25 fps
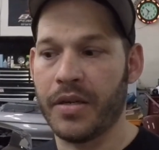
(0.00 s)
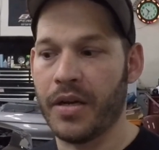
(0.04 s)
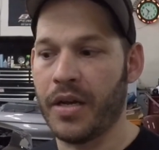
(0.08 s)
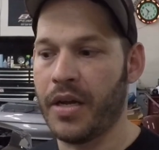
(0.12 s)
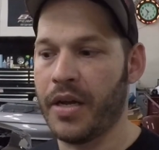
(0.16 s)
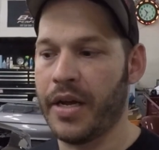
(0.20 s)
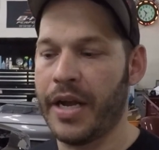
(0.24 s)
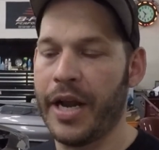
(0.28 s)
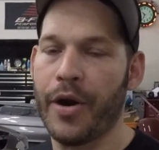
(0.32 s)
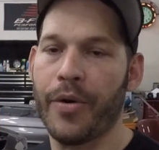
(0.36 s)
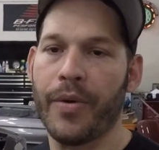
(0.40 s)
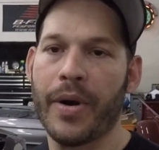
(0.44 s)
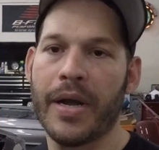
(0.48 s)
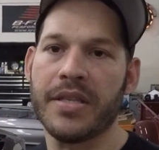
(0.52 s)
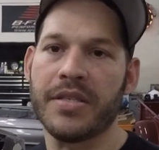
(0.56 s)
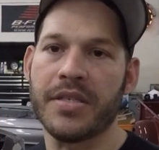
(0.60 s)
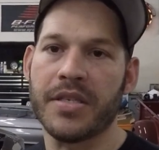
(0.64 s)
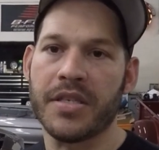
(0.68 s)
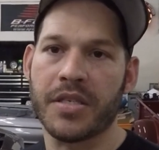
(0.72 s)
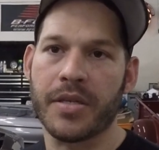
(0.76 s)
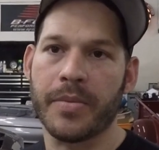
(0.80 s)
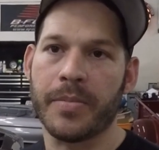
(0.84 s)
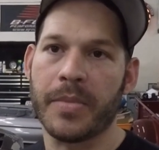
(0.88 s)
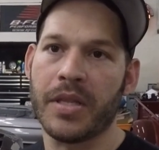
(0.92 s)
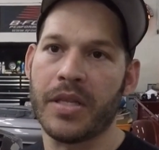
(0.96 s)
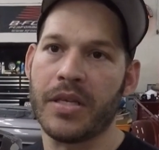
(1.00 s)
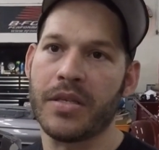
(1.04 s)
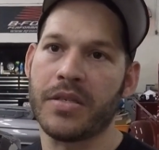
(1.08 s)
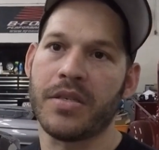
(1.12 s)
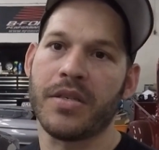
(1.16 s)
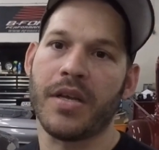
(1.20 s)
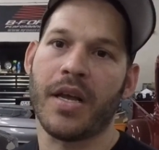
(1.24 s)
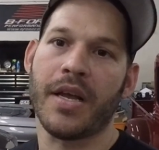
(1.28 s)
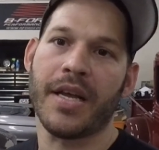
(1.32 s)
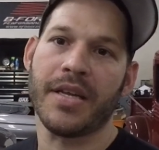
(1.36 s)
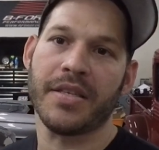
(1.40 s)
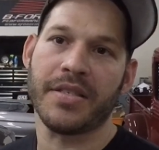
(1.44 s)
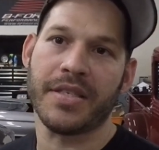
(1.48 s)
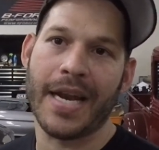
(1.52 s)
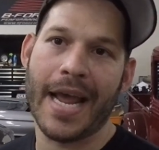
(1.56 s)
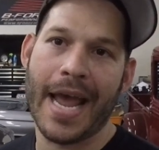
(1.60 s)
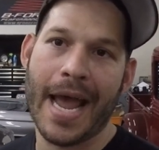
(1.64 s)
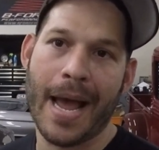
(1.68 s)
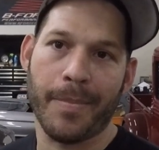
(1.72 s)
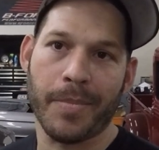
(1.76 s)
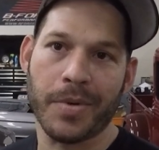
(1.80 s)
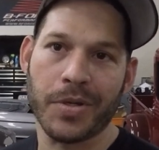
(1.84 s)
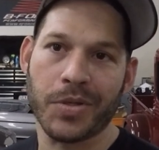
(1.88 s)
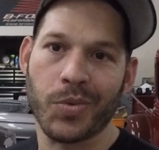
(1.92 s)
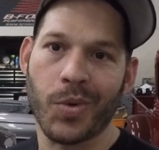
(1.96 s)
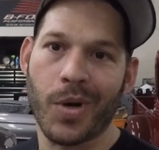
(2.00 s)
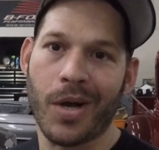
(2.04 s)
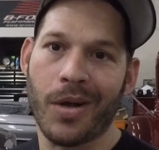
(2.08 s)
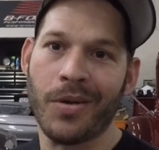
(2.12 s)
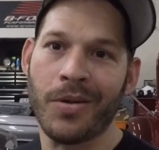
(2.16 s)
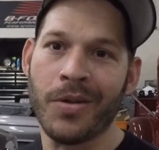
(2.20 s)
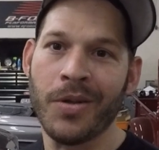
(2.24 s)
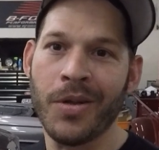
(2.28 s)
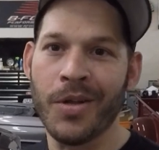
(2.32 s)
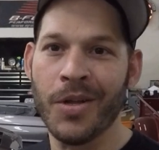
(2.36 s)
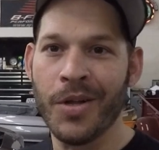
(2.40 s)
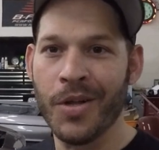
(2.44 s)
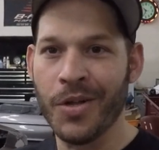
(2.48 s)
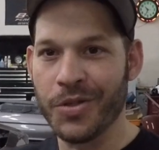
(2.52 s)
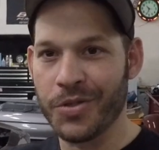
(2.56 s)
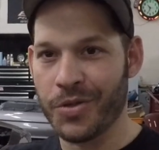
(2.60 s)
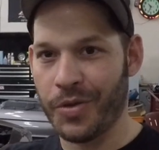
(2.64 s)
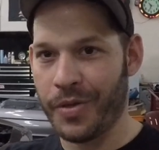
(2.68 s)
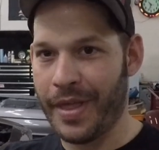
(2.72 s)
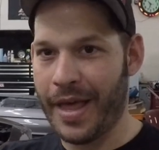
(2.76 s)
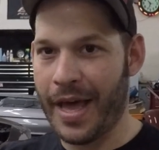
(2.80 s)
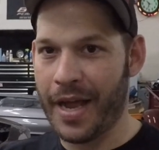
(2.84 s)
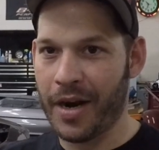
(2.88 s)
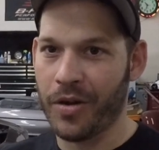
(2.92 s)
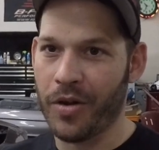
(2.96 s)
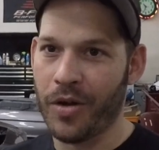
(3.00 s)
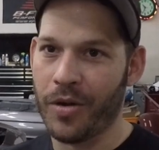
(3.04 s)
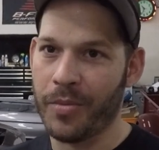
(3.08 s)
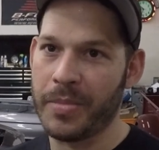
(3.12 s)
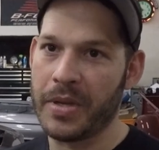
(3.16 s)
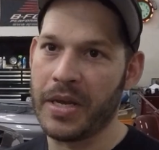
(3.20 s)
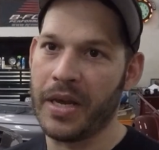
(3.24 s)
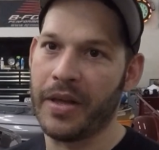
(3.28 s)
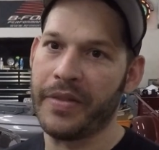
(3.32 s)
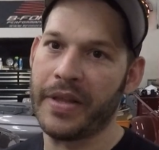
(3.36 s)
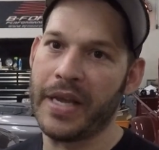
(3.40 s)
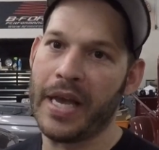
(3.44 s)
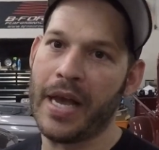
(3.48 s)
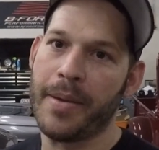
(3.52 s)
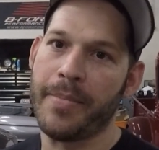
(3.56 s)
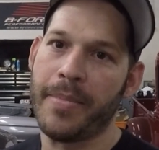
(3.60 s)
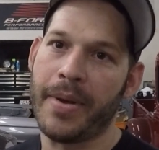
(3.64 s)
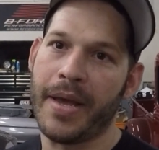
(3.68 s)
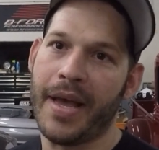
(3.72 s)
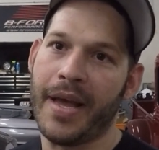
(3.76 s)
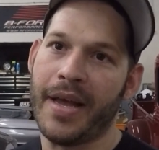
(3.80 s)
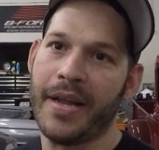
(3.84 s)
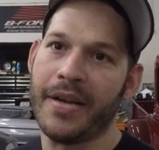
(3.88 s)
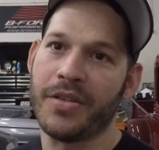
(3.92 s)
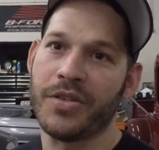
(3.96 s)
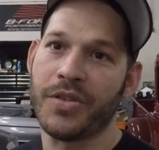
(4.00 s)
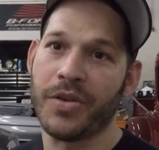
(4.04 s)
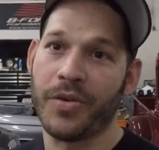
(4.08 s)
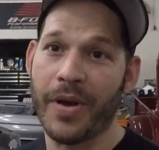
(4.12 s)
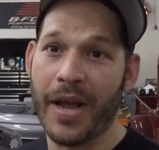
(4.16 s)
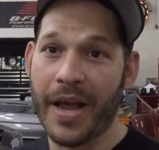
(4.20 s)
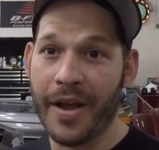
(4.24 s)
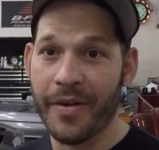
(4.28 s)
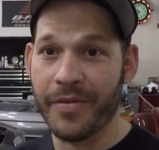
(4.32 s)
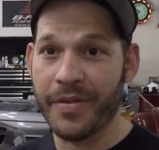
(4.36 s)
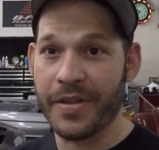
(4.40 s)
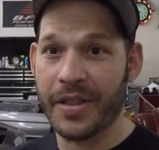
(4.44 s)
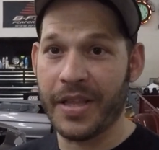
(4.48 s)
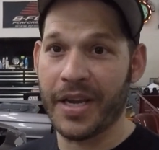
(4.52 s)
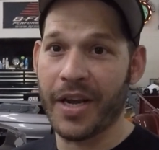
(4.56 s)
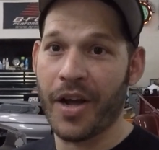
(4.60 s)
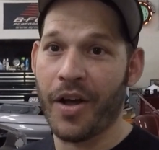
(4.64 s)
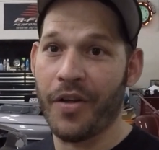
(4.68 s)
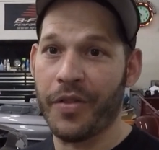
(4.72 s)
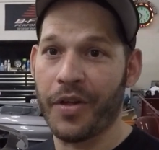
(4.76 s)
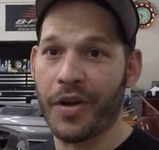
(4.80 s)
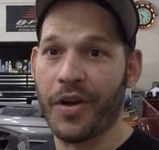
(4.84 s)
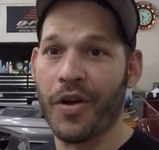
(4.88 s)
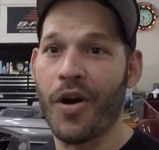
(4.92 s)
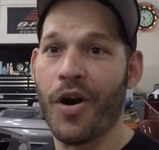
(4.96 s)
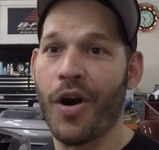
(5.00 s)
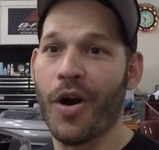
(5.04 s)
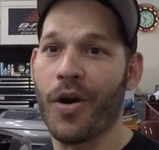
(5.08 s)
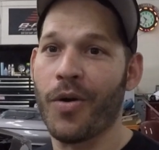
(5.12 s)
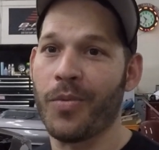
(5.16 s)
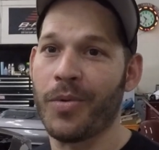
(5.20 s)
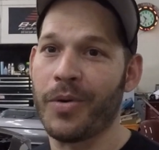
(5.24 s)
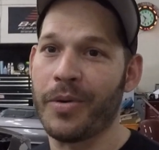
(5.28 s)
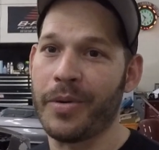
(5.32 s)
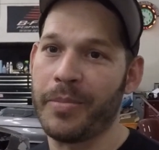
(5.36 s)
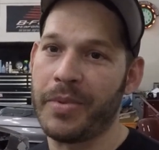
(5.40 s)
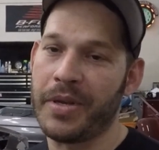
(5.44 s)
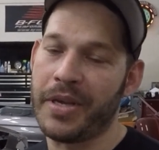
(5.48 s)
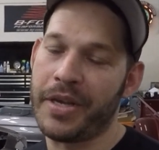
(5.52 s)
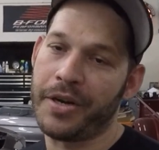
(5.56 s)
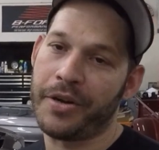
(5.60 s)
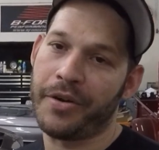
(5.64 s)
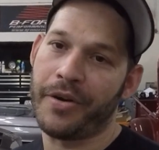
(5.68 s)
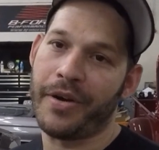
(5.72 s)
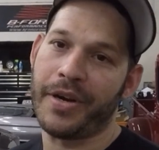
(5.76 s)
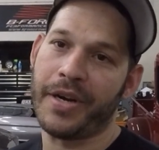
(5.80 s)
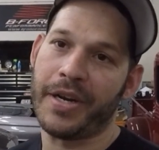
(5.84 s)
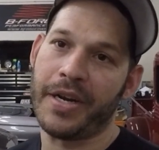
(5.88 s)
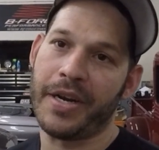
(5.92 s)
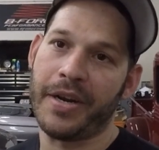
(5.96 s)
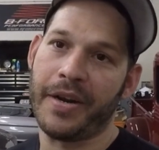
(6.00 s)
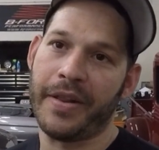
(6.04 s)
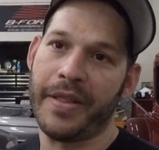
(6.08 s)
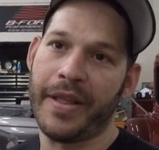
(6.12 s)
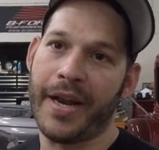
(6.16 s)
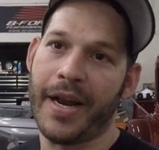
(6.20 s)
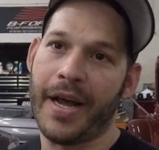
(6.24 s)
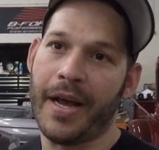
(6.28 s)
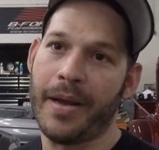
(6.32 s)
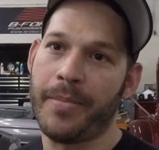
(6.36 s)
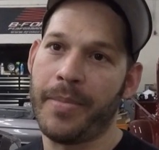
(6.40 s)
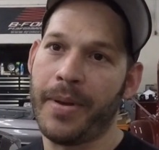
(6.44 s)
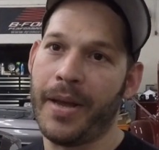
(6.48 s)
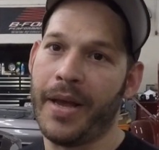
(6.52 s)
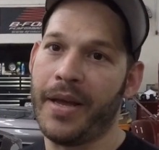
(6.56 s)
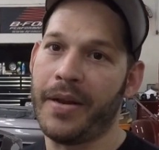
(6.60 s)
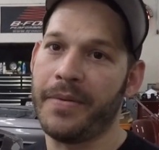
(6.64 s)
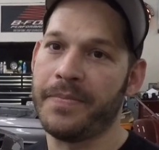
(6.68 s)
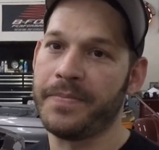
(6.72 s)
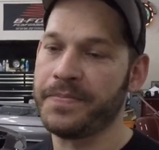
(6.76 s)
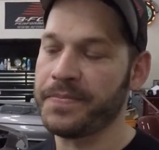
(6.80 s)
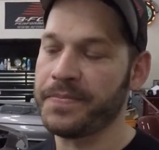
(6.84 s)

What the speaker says: Air ride system in this has an app as well, so that'll all be on the iPad. So everything on the car will be integrated into that iPad.